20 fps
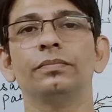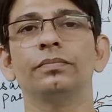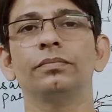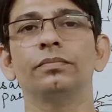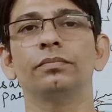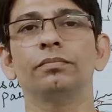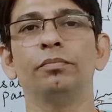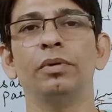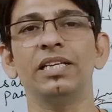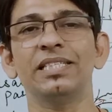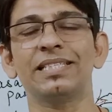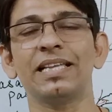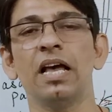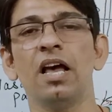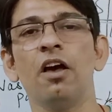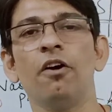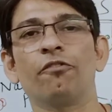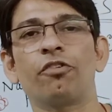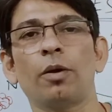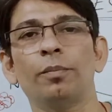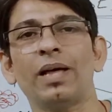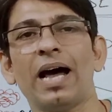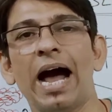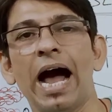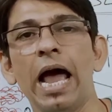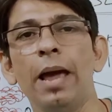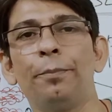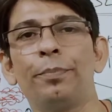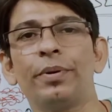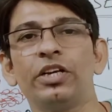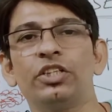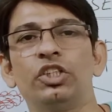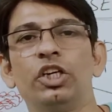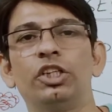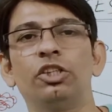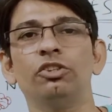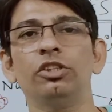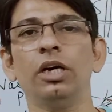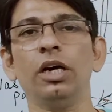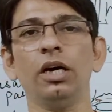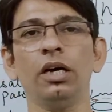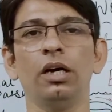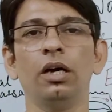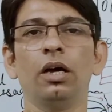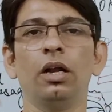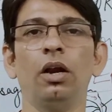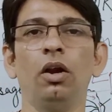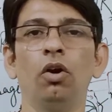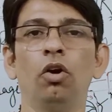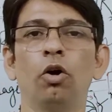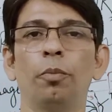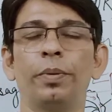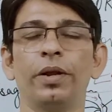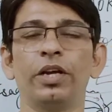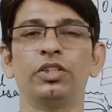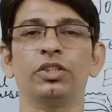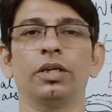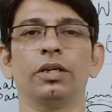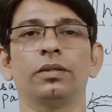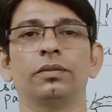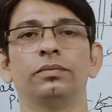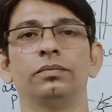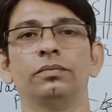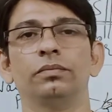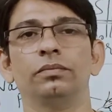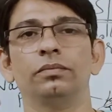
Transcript: means from the high pressure to the low pressure.